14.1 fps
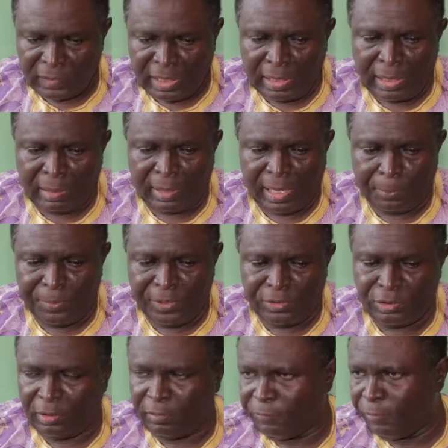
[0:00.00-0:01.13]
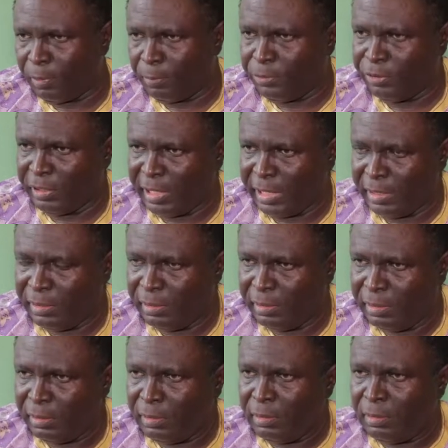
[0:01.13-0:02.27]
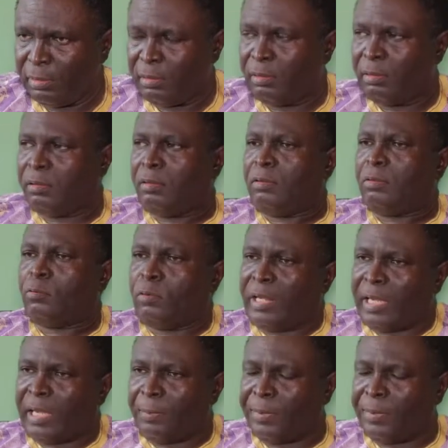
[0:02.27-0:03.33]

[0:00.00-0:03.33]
I am happy to inform you that we are